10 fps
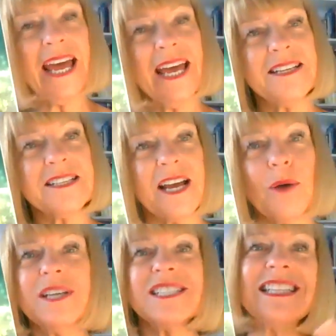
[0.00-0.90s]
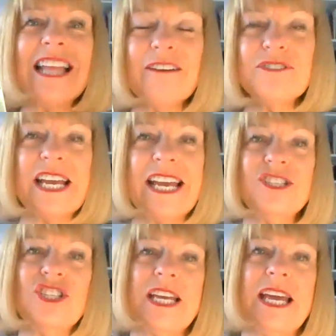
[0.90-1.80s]
And I always love to
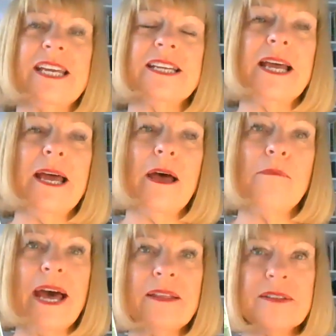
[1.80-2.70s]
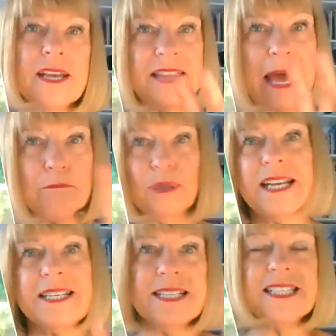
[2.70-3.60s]
educate about that
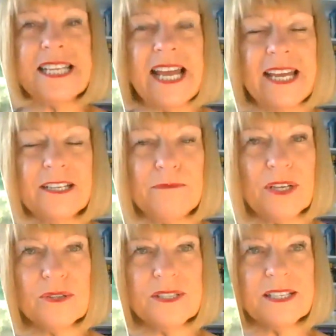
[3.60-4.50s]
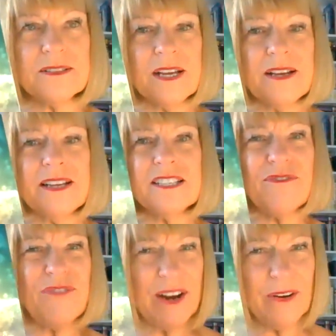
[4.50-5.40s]
blended standard because it, it's
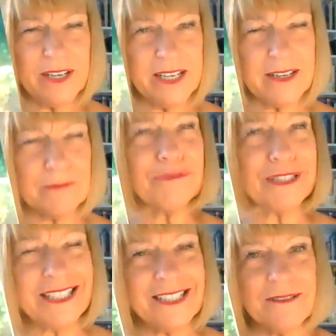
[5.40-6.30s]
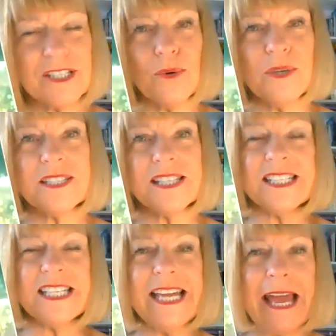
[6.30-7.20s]
very complete. So it's the
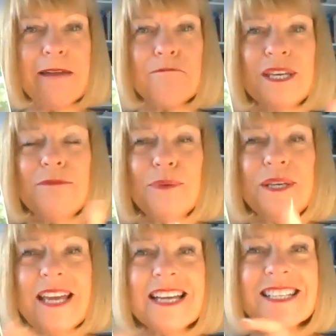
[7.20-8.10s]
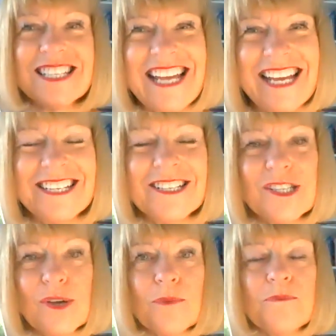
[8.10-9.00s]
CAPPS standard.
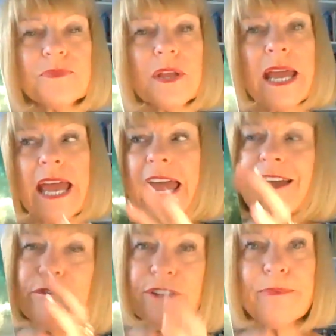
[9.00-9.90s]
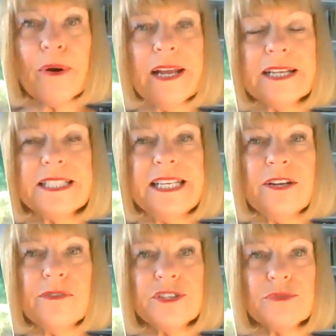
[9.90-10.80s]
So every product in
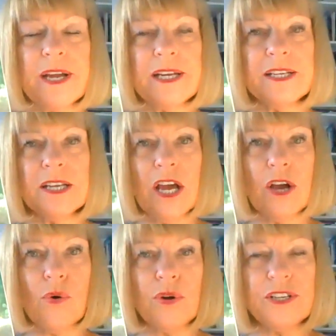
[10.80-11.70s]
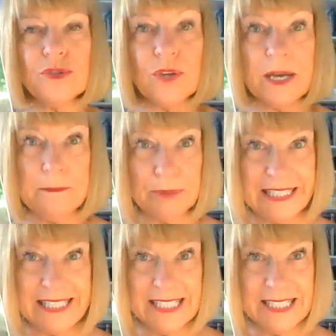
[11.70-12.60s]
here is rated according to
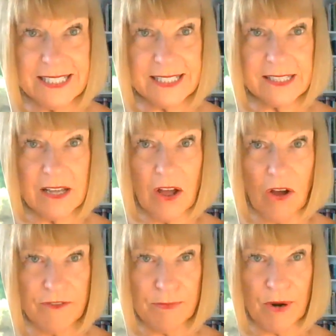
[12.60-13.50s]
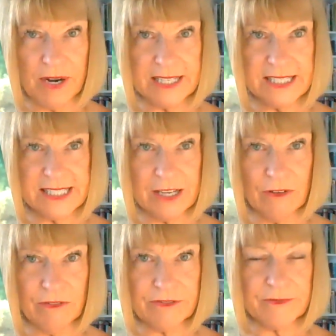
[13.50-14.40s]
completeness of the product
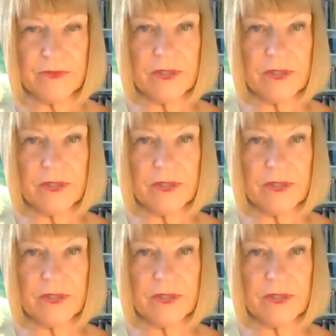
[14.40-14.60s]
itself,